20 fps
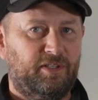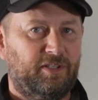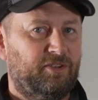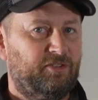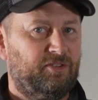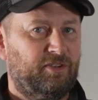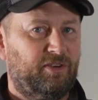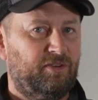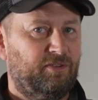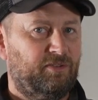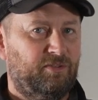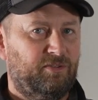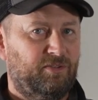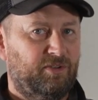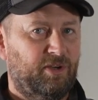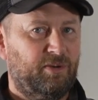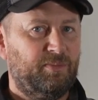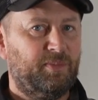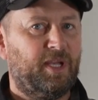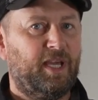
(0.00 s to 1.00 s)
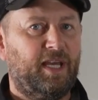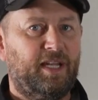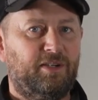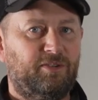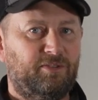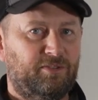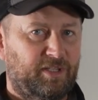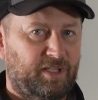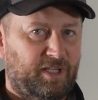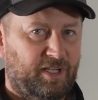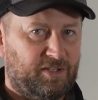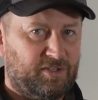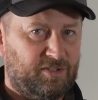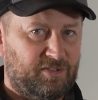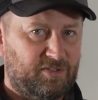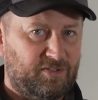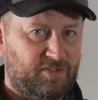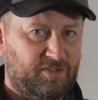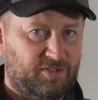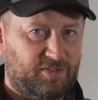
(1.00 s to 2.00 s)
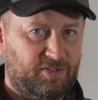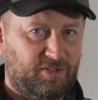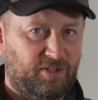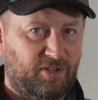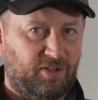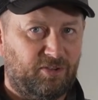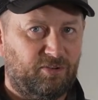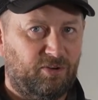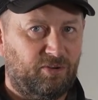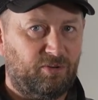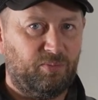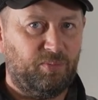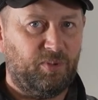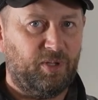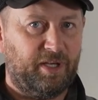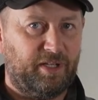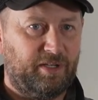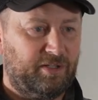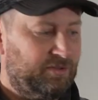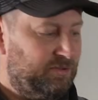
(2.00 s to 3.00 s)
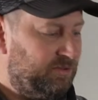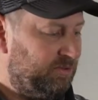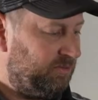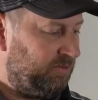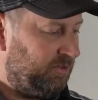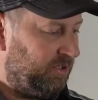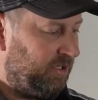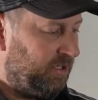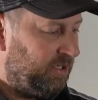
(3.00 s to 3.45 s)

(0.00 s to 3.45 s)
There's no mechanical connection to the throttle plate at all.